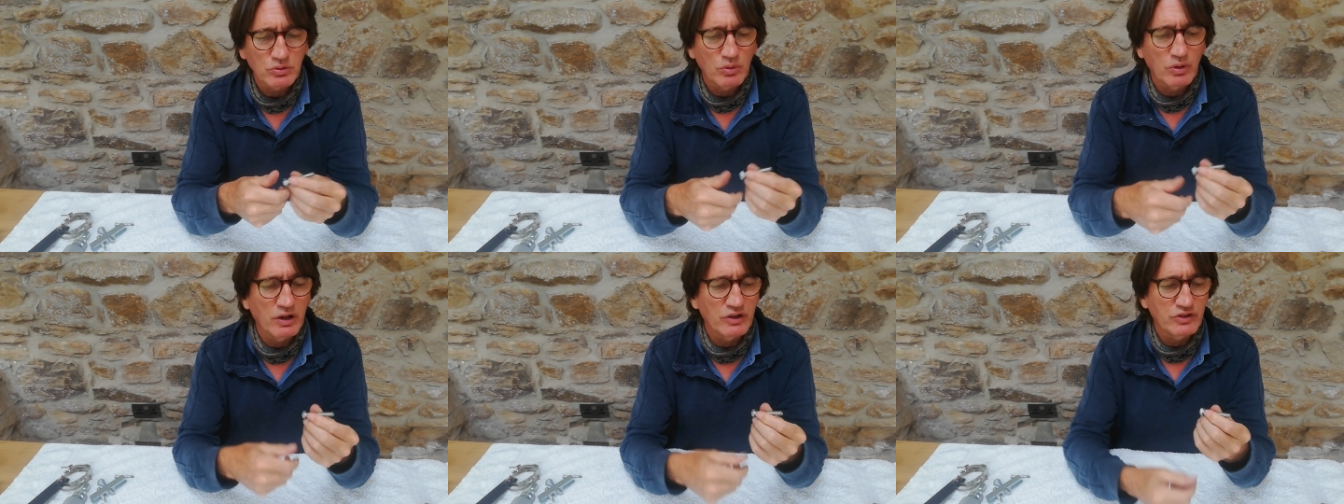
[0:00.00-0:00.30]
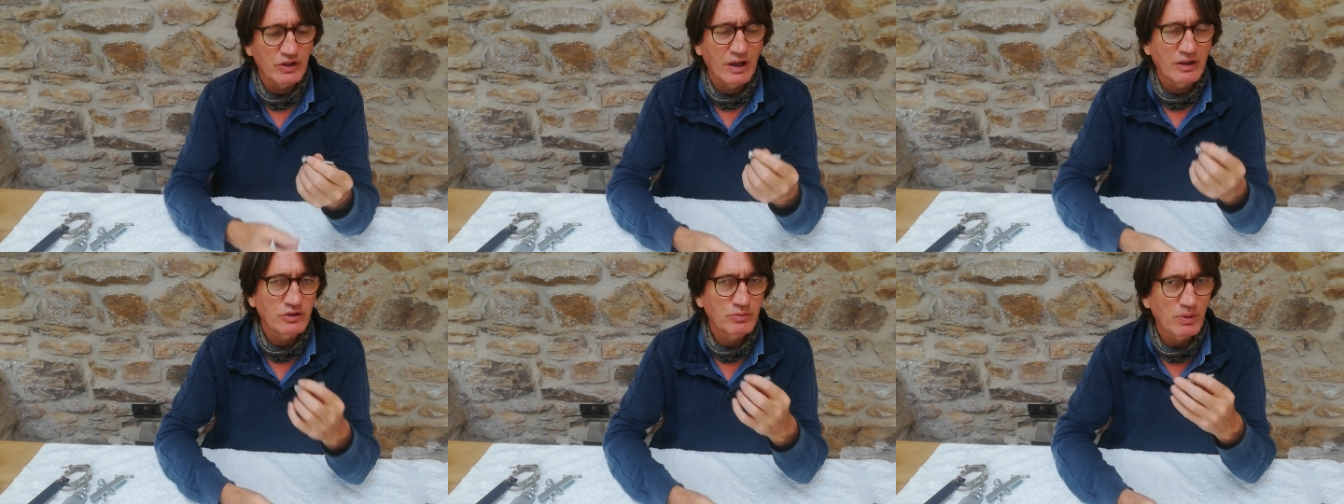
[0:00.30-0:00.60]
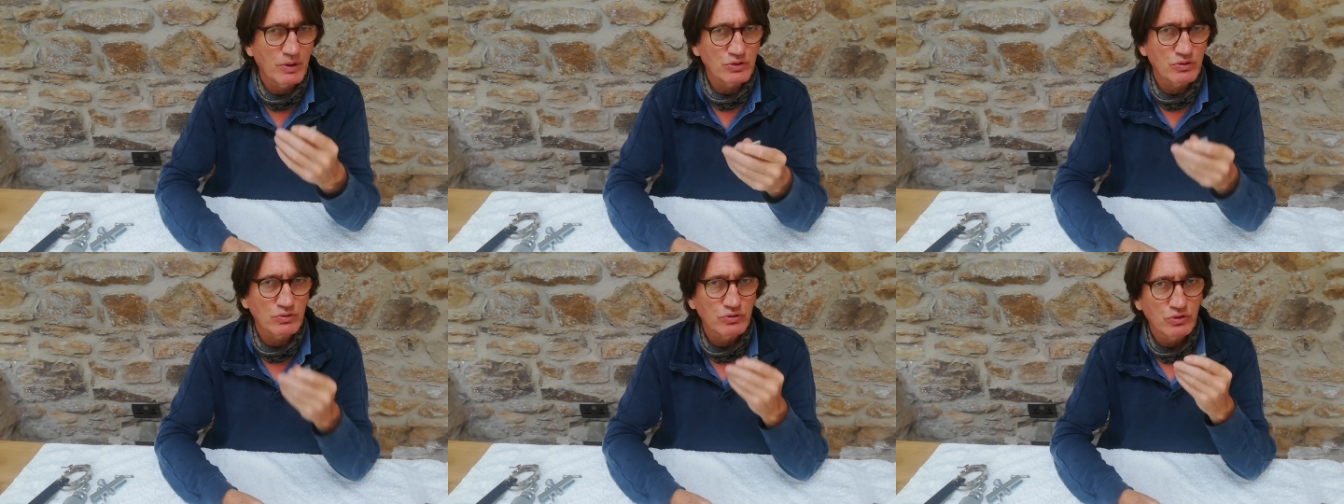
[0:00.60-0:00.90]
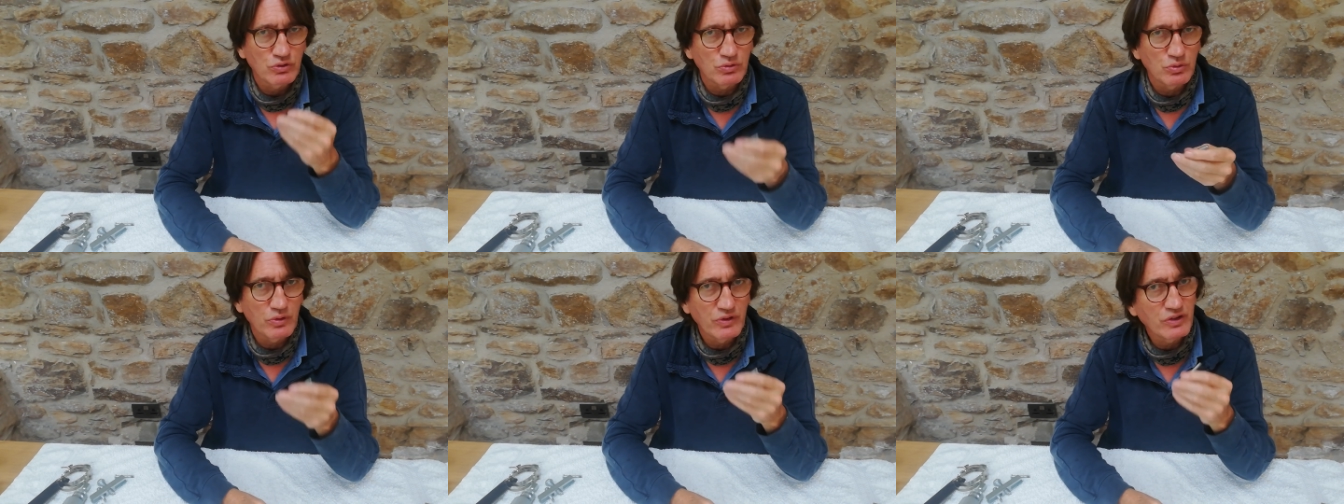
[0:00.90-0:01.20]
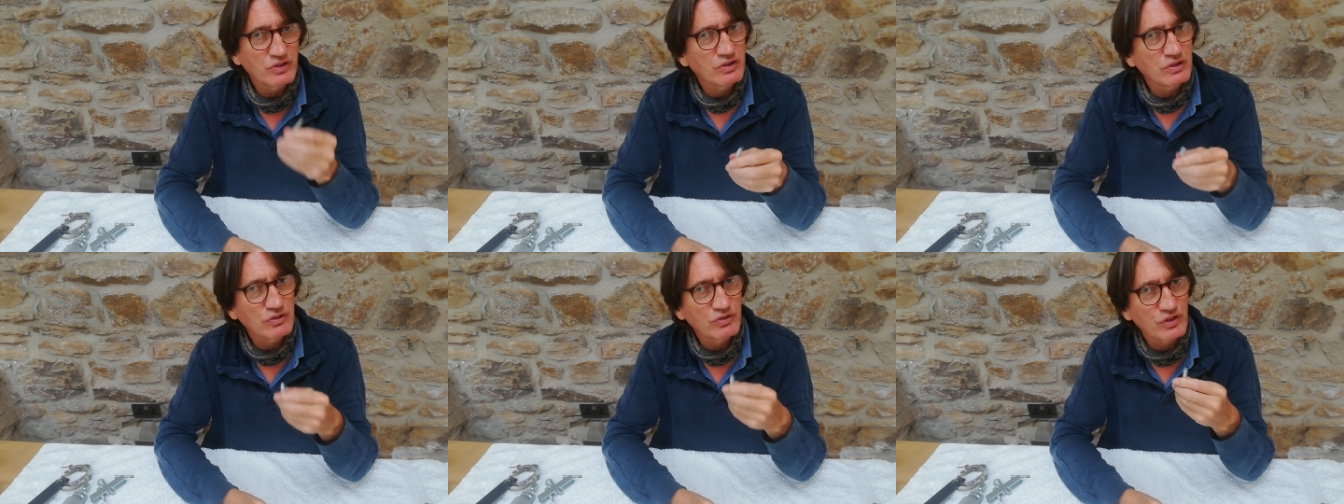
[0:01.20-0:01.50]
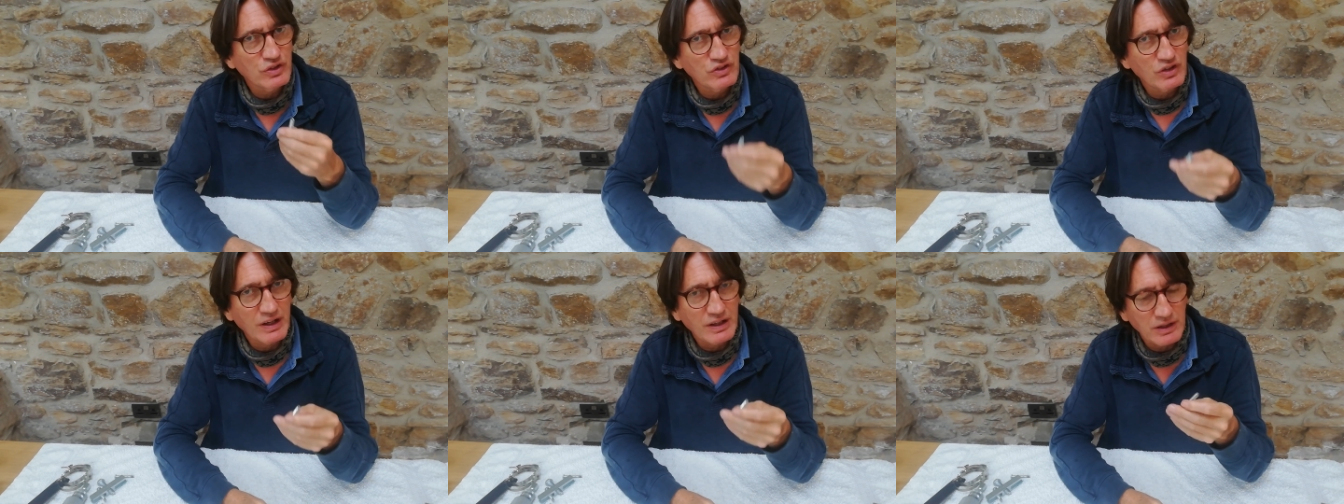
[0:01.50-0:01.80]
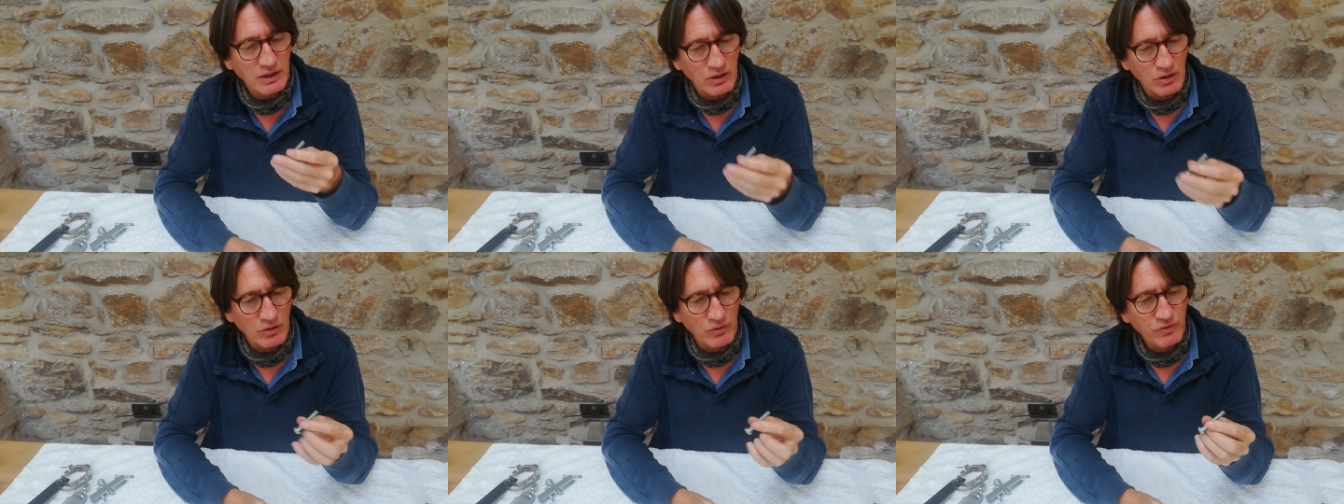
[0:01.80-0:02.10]
Why is that a special tool? Well, this is for
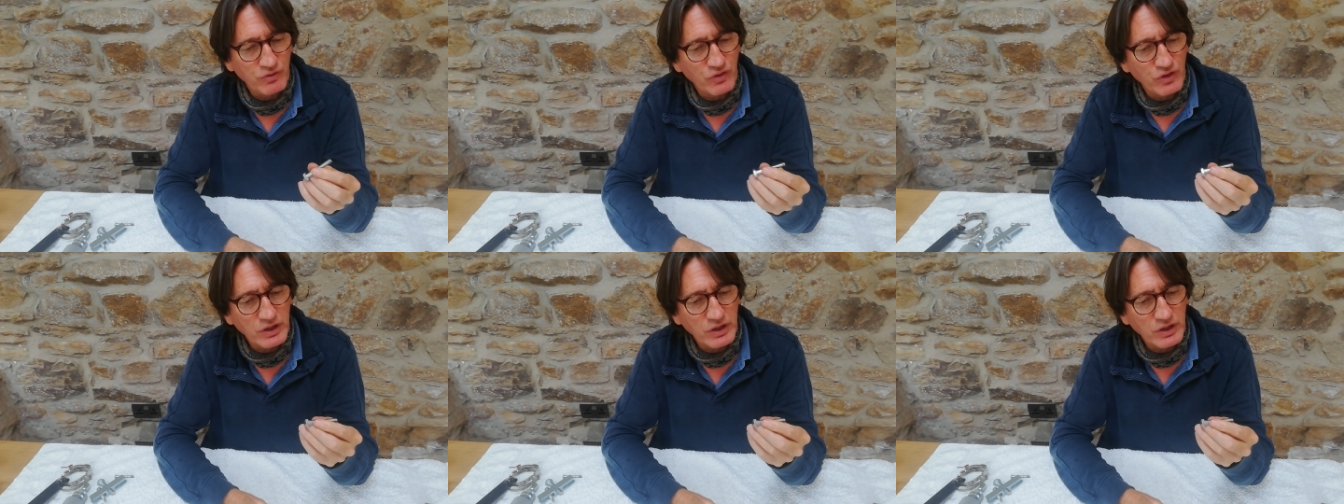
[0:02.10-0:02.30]
taking off